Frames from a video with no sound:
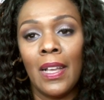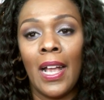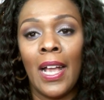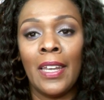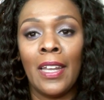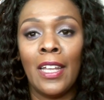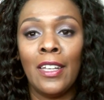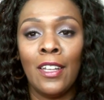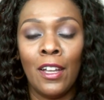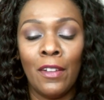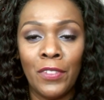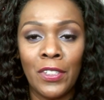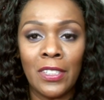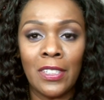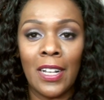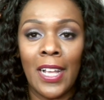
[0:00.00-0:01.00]
And I love
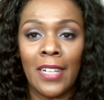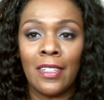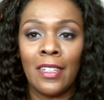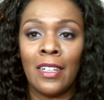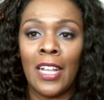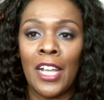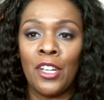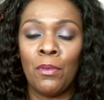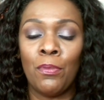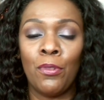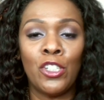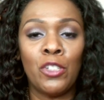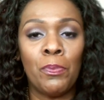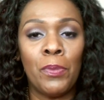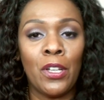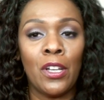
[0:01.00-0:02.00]
the slanted liner
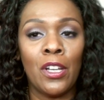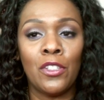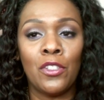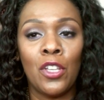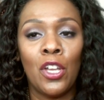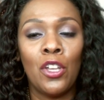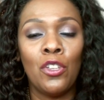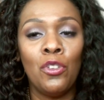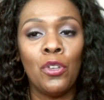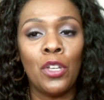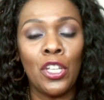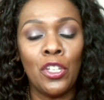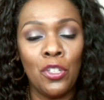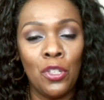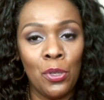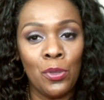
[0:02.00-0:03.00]
brush because you
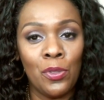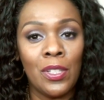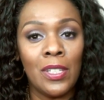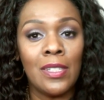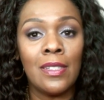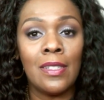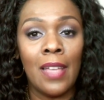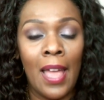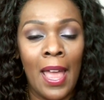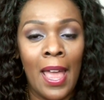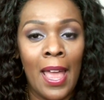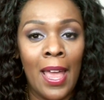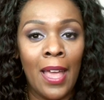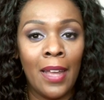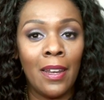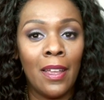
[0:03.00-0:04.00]
can use this to
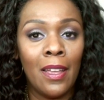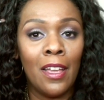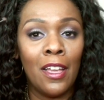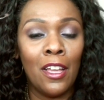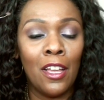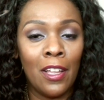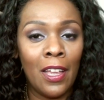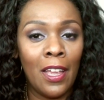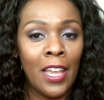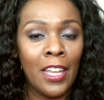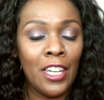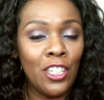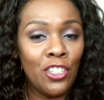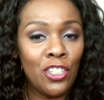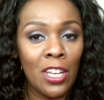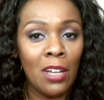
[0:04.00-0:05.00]
add
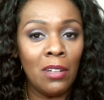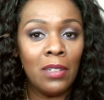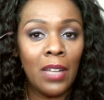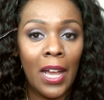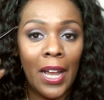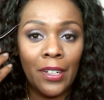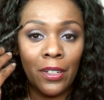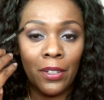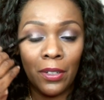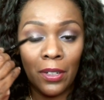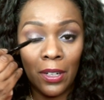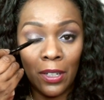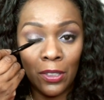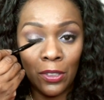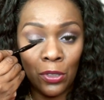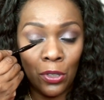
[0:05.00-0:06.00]
any gel liner
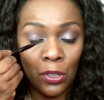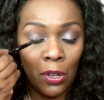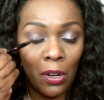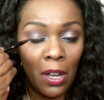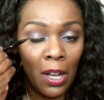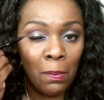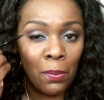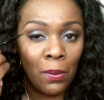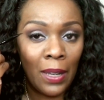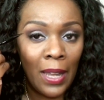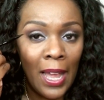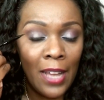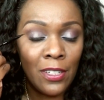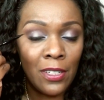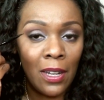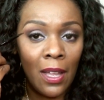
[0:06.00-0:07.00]
to your upper
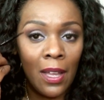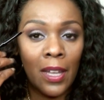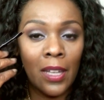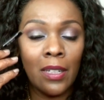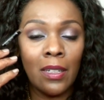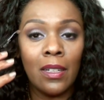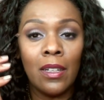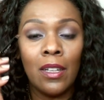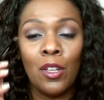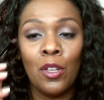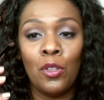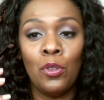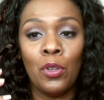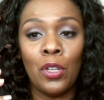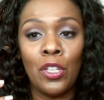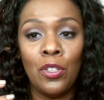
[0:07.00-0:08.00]
lash line.
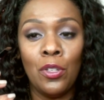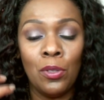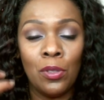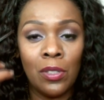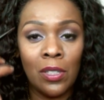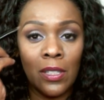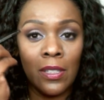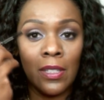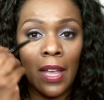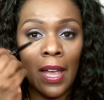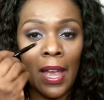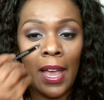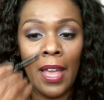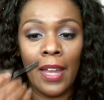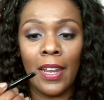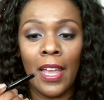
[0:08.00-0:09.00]
You can use this to
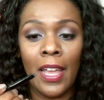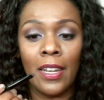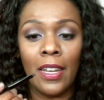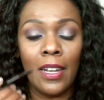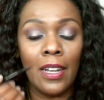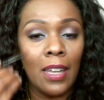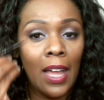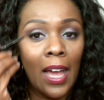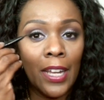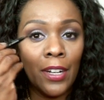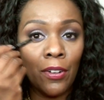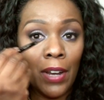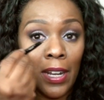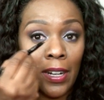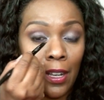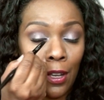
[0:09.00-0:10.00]
add any liner,
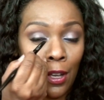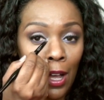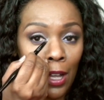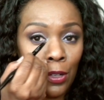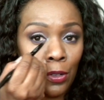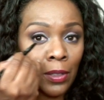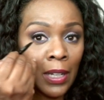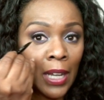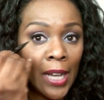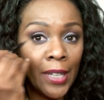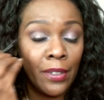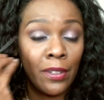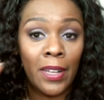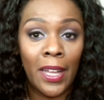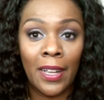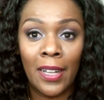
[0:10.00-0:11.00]
any colored
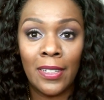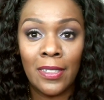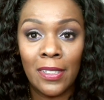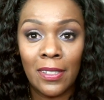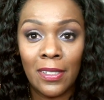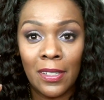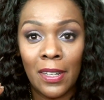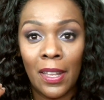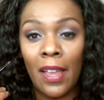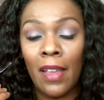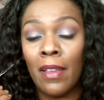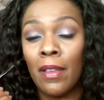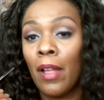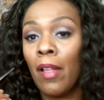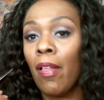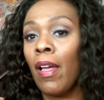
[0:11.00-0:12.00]
liner like I did
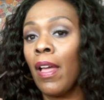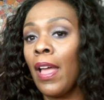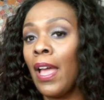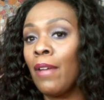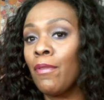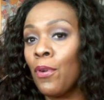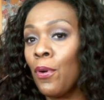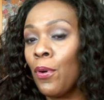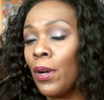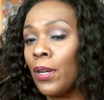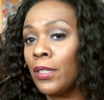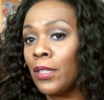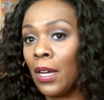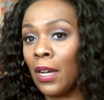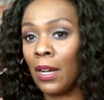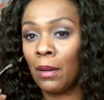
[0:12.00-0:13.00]
today. I have
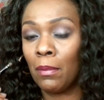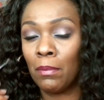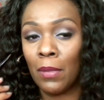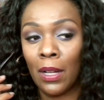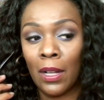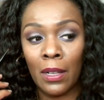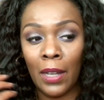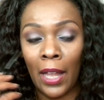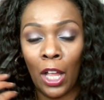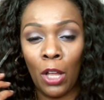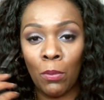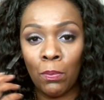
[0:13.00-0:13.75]
on like a